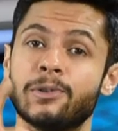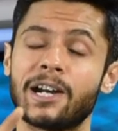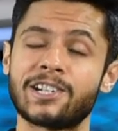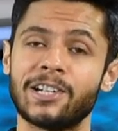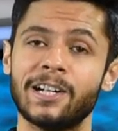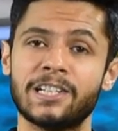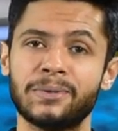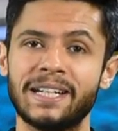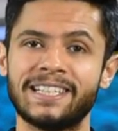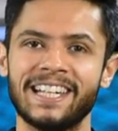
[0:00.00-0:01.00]
In Russia in
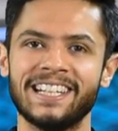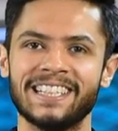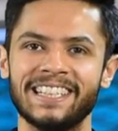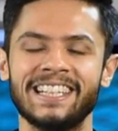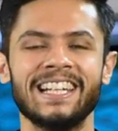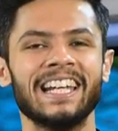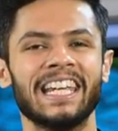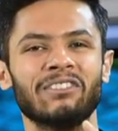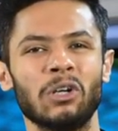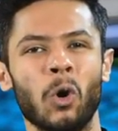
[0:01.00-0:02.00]
2018,
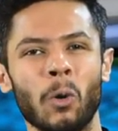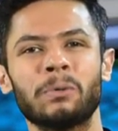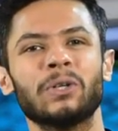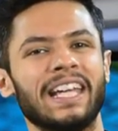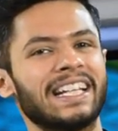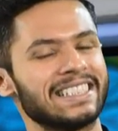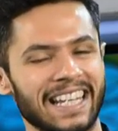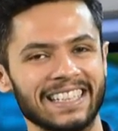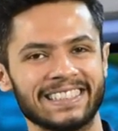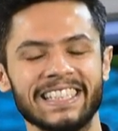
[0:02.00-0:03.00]
he will hope to take his
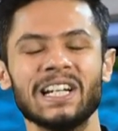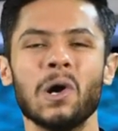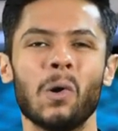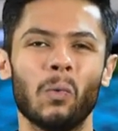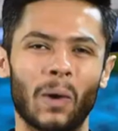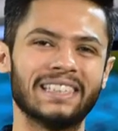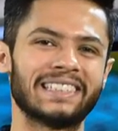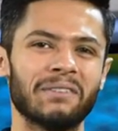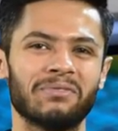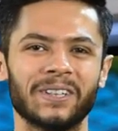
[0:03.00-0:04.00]
legacy one
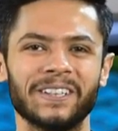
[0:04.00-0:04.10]
step